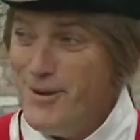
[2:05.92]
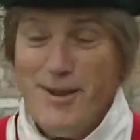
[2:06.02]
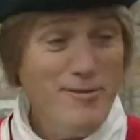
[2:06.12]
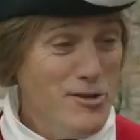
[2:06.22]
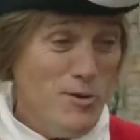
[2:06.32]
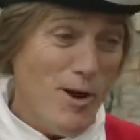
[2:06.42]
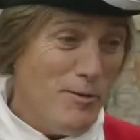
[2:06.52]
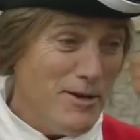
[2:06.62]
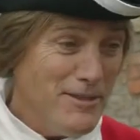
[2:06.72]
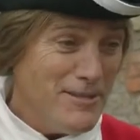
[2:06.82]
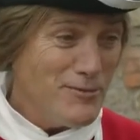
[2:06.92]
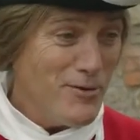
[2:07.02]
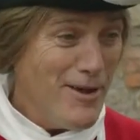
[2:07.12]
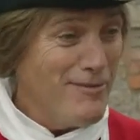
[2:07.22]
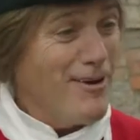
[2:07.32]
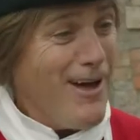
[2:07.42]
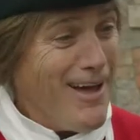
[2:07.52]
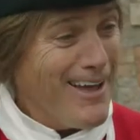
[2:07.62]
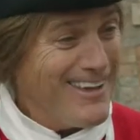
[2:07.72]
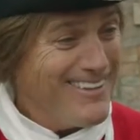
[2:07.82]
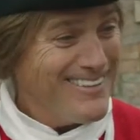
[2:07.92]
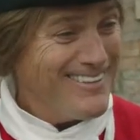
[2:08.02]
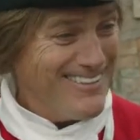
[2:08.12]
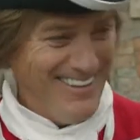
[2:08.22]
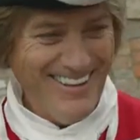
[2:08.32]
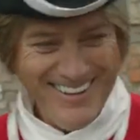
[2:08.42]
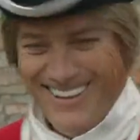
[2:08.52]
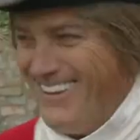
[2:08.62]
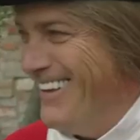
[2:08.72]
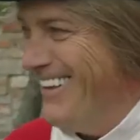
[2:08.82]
Wherever you are with us forever. Hi. Hi.